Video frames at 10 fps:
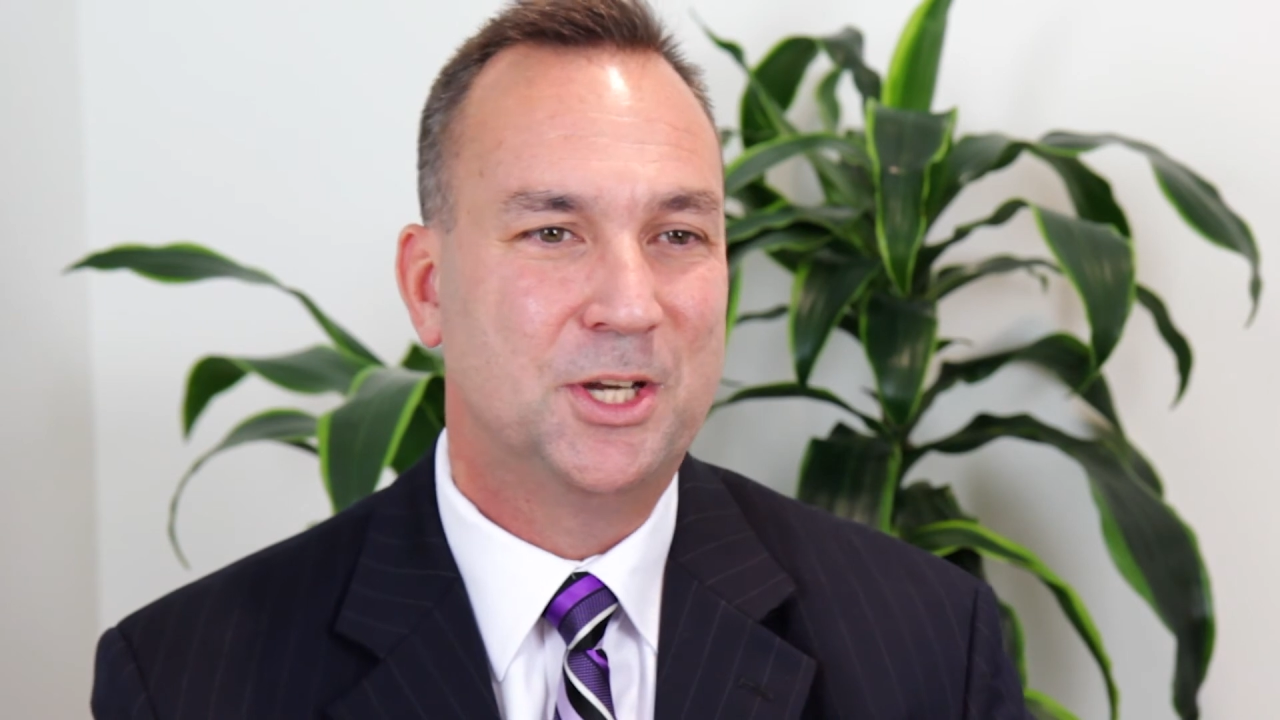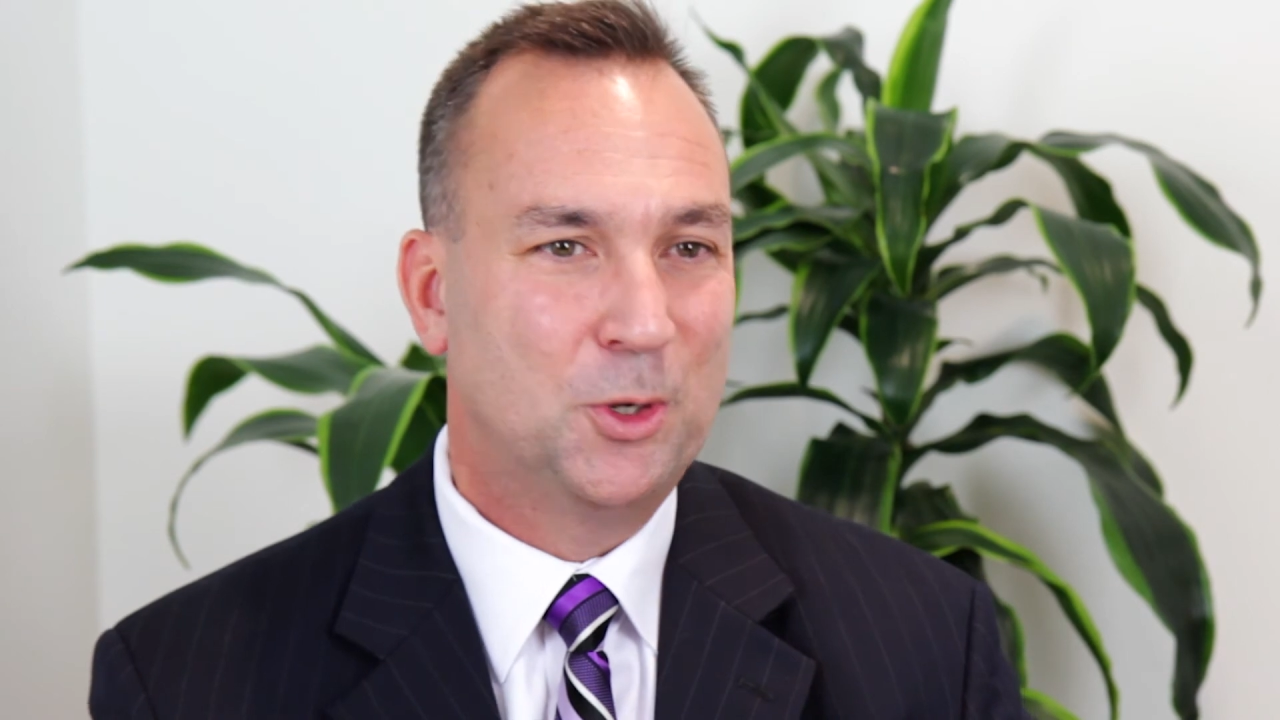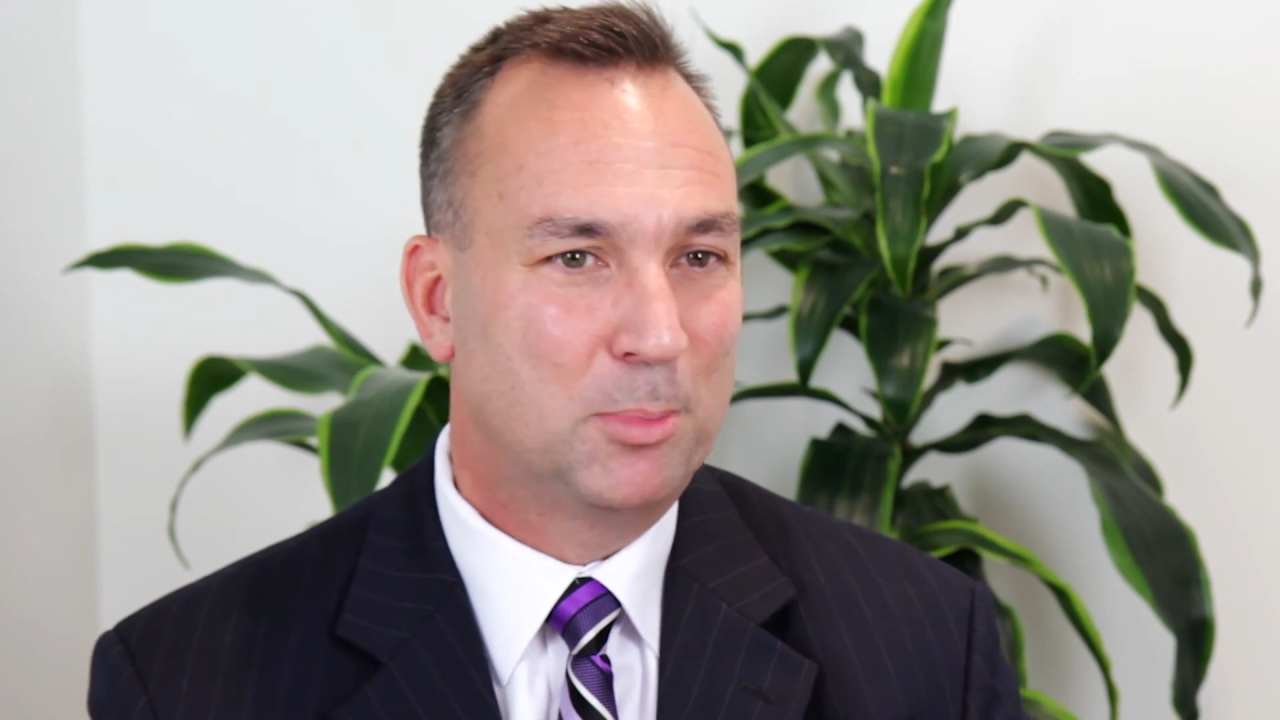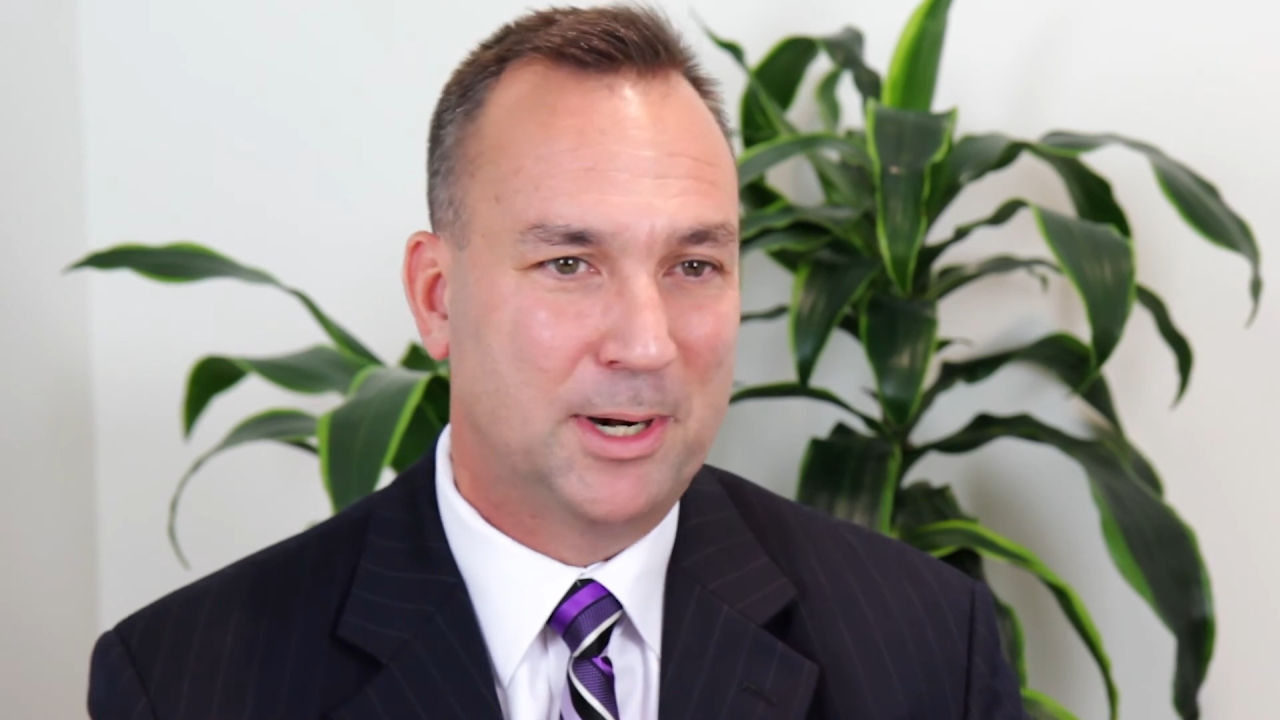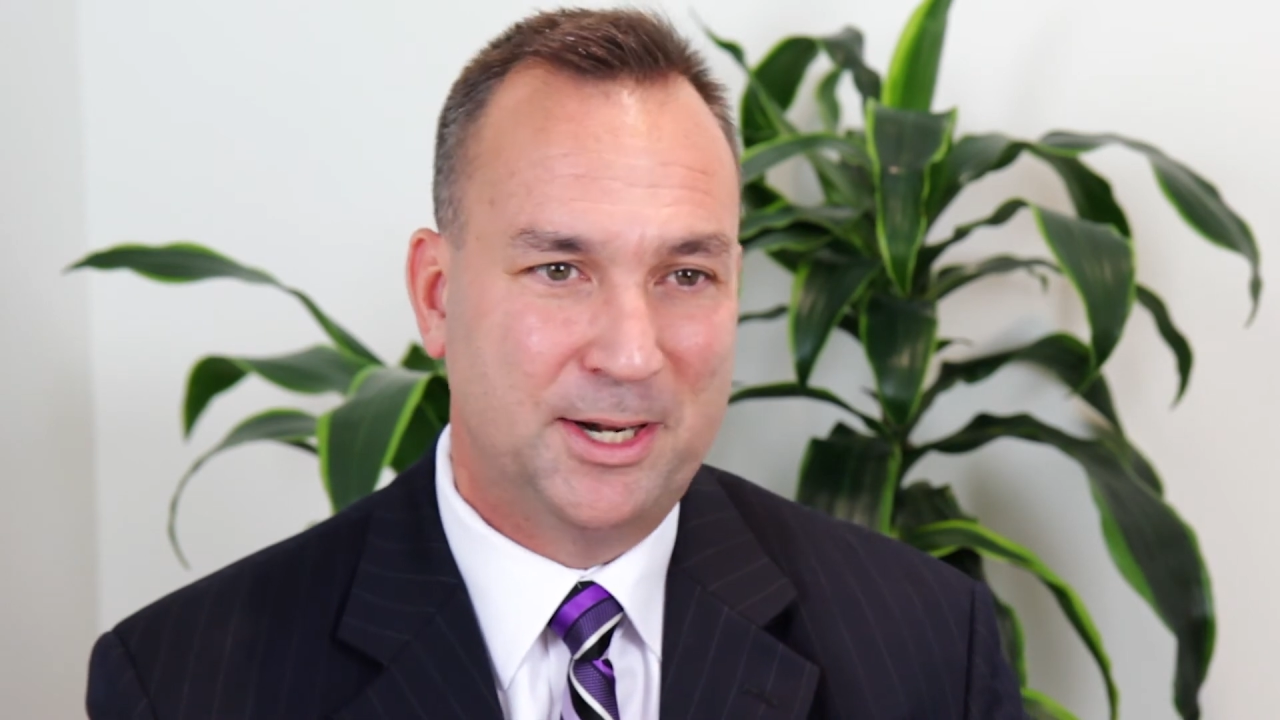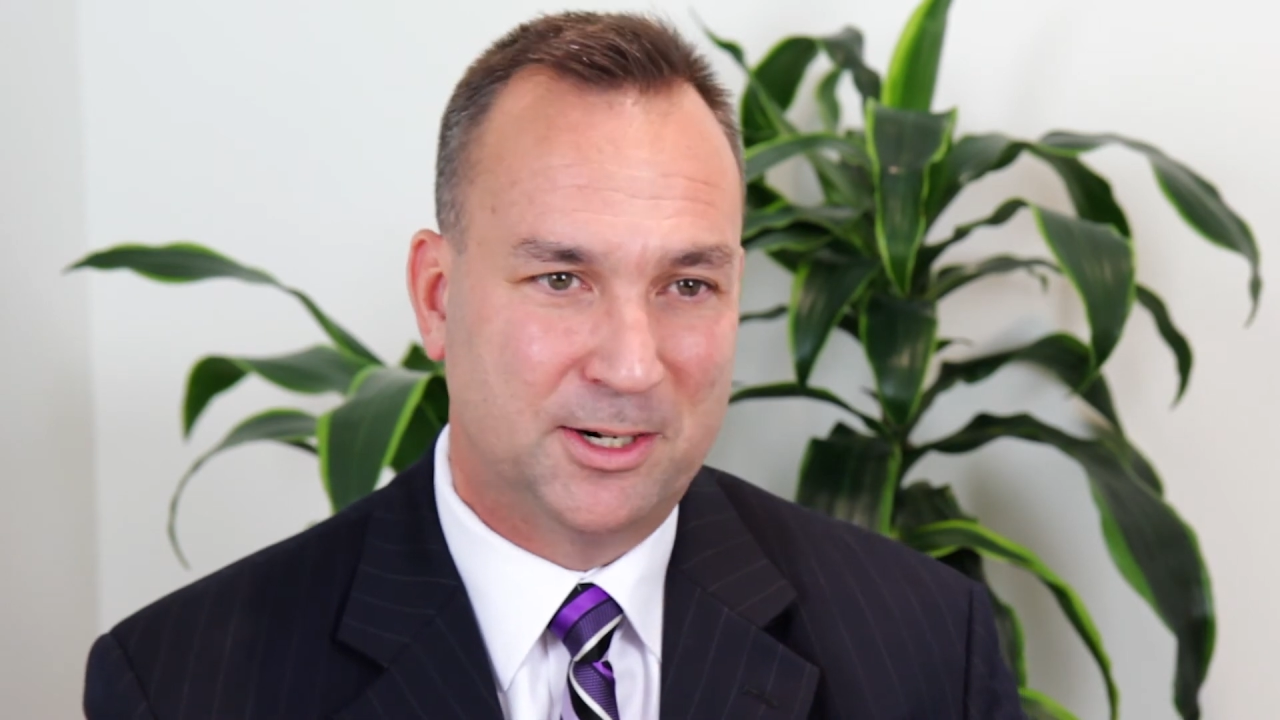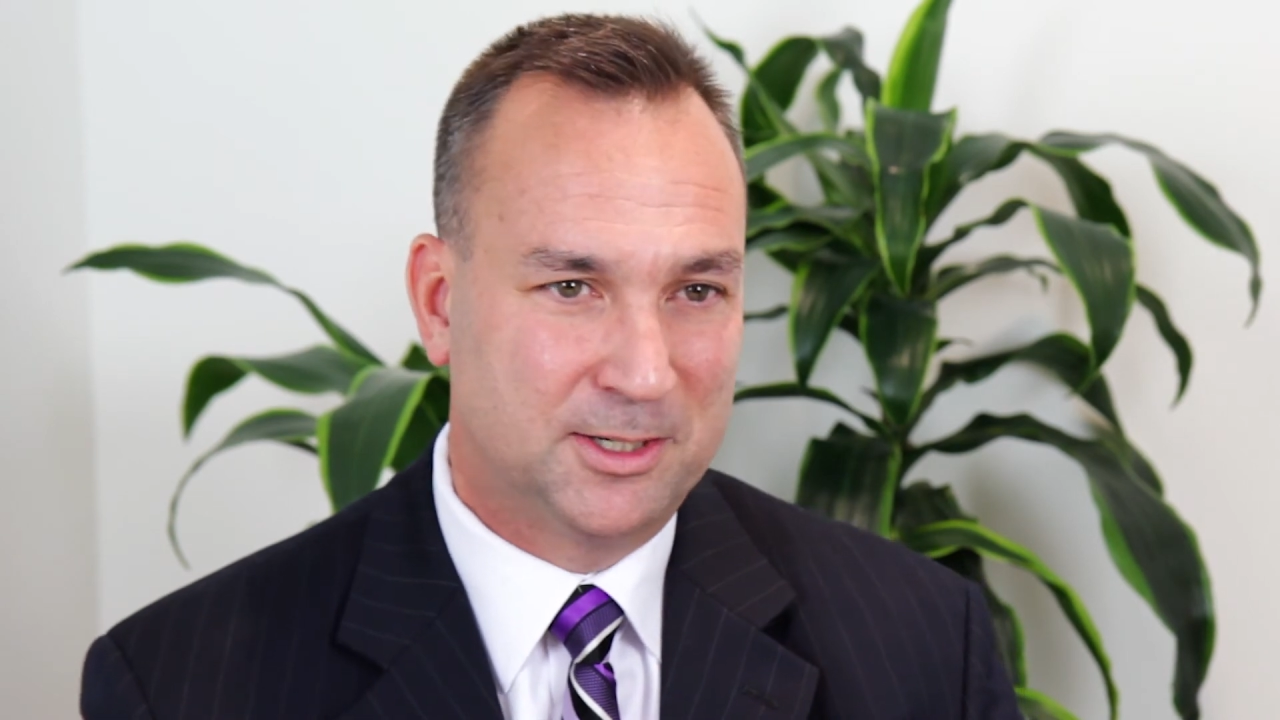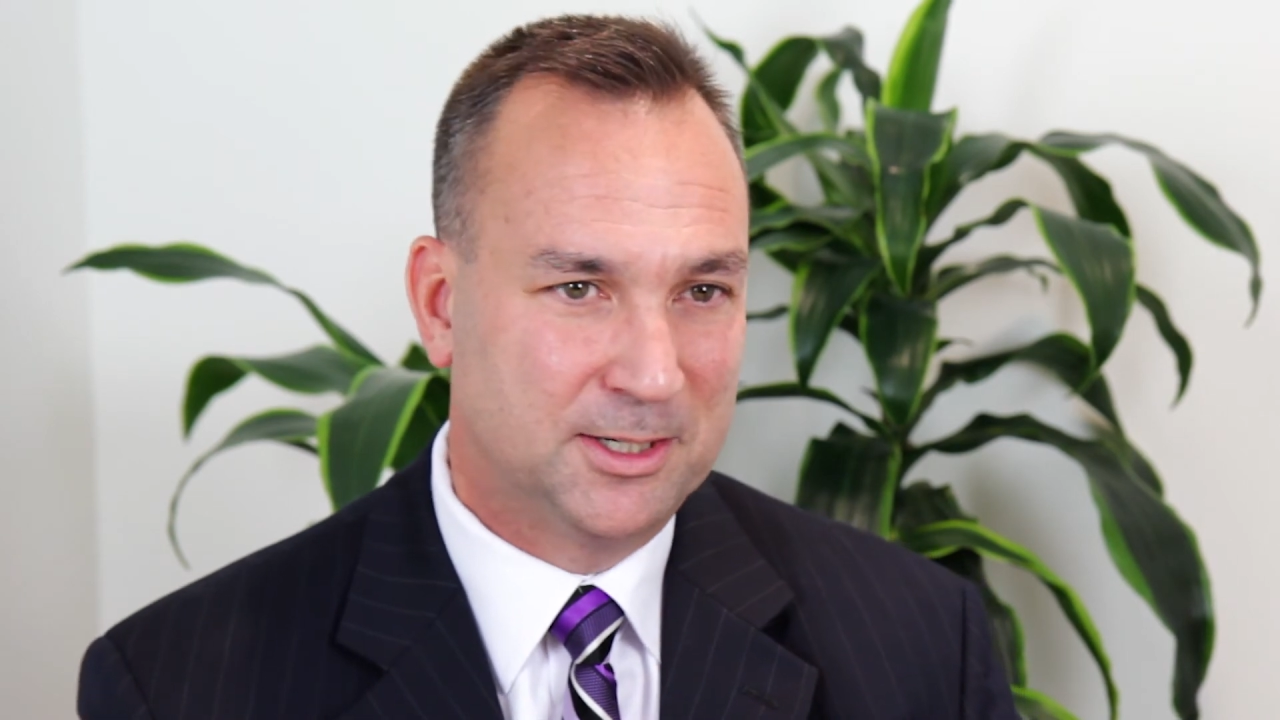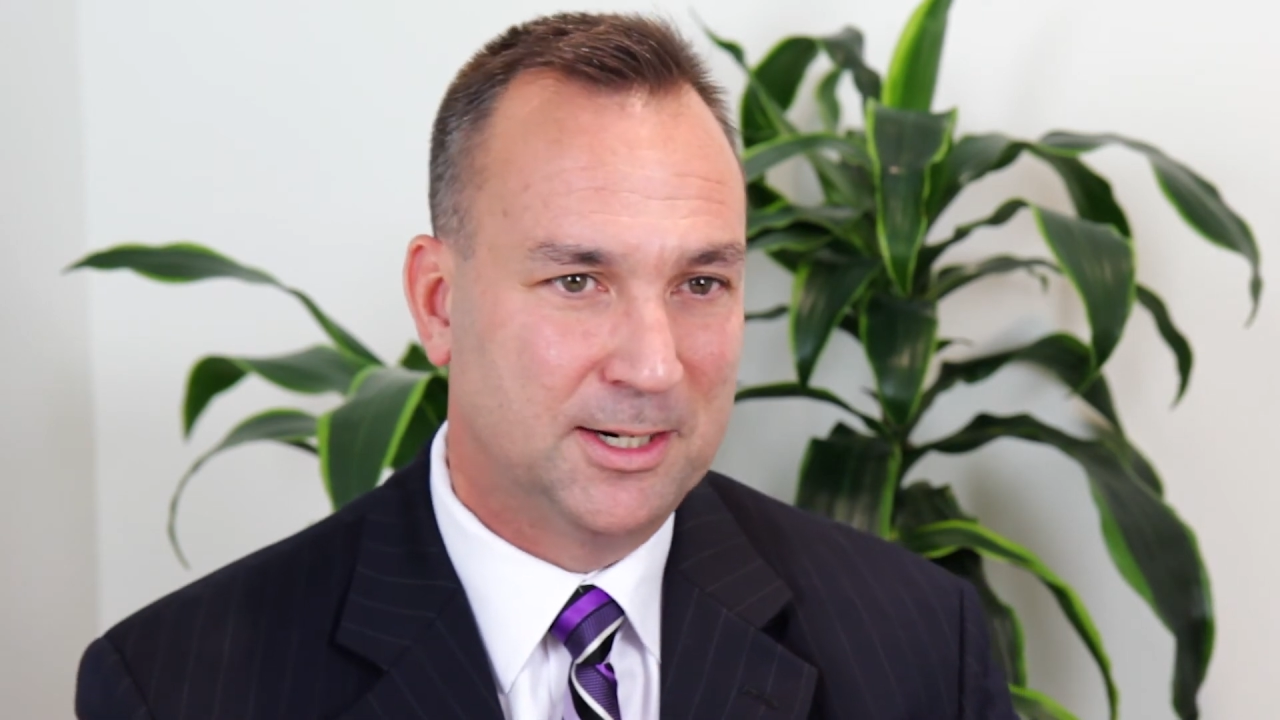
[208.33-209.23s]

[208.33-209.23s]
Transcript: no-brainer.